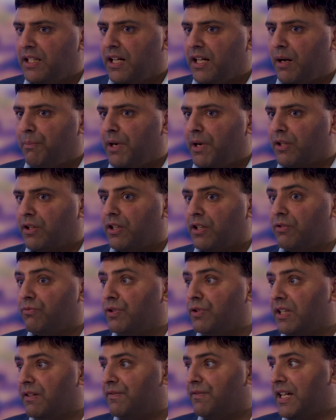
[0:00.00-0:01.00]
am I going to
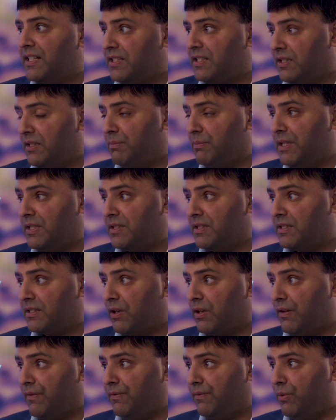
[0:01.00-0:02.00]
reinvest in the business
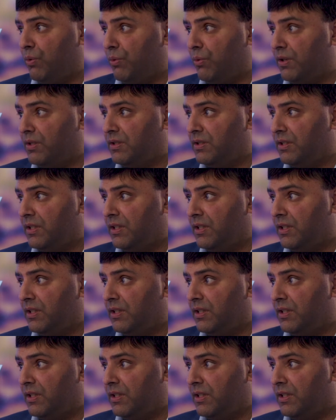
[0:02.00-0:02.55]
going forward,